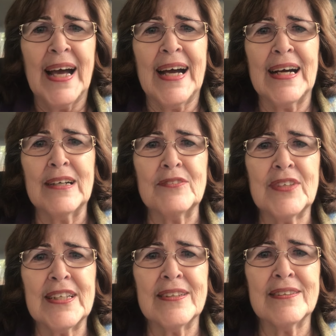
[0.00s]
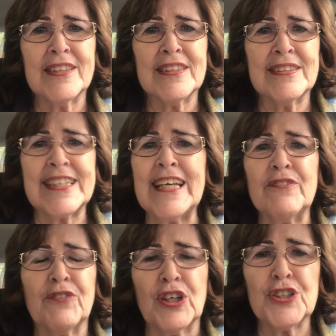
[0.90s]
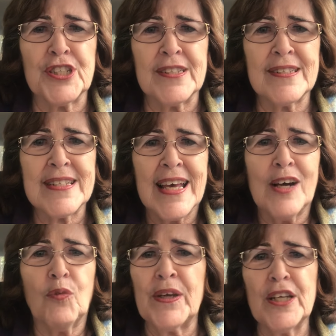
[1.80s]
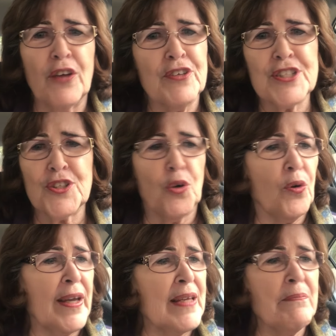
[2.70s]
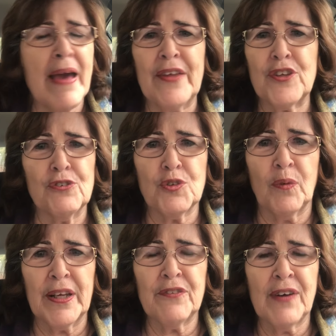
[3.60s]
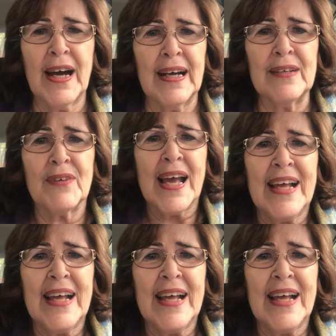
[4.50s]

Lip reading: The 10 virgins, we know the story in Matthew 25,